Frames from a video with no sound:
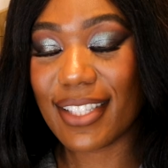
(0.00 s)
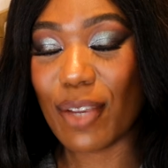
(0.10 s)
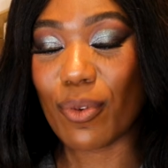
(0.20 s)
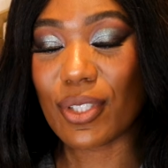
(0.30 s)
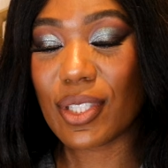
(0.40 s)
It
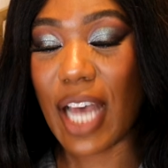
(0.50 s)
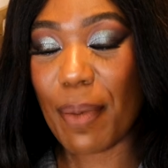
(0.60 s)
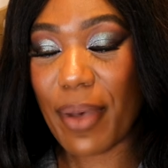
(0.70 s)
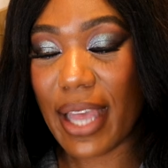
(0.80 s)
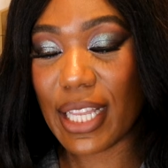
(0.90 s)
will
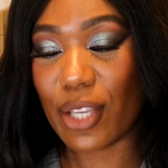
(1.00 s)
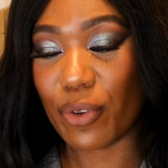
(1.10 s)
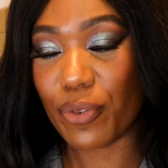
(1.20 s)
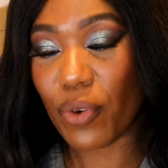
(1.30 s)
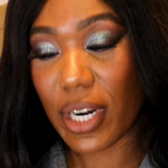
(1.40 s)
stop at EU
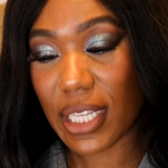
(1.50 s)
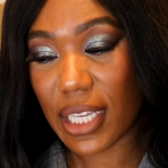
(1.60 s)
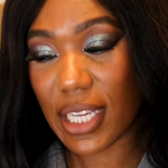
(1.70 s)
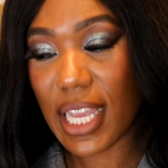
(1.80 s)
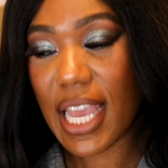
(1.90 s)

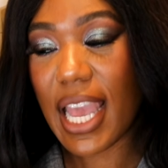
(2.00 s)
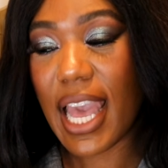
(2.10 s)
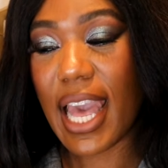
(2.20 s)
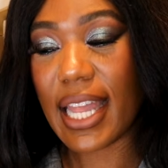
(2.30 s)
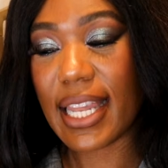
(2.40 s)
40,
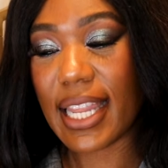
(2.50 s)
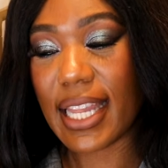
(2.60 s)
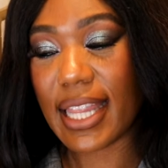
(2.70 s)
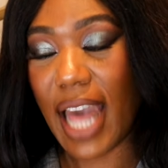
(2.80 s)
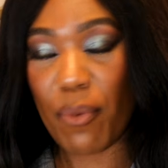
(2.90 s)
and
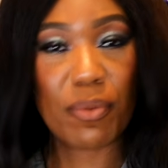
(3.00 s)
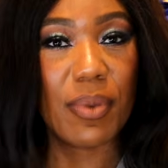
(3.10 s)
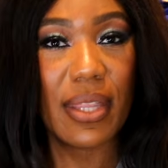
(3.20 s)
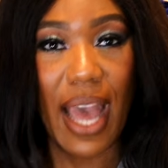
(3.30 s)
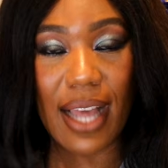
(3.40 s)
that would
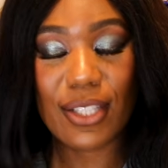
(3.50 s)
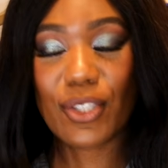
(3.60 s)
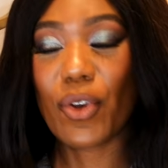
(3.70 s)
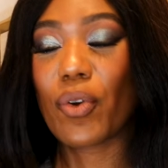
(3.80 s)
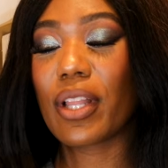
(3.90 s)
be that.
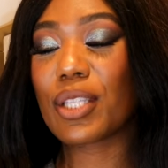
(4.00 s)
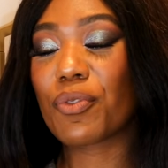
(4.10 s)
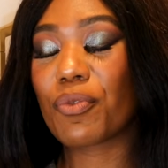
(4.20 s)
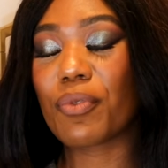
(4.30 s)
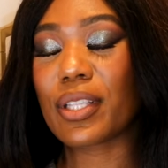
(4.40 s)
So
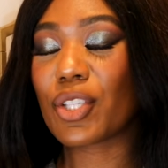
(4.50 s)
let's